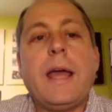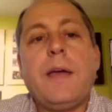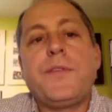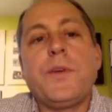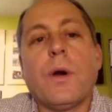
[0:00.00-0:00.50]

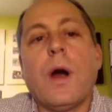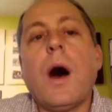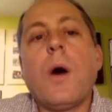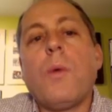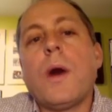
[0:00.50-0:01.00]
if your
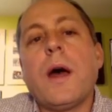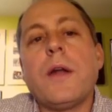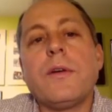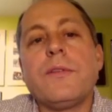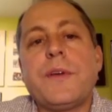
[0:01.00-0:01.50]

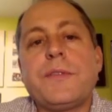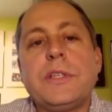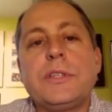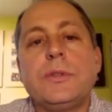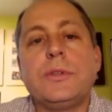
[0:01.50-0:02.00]

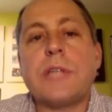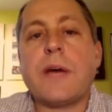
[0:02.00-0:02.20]
150 students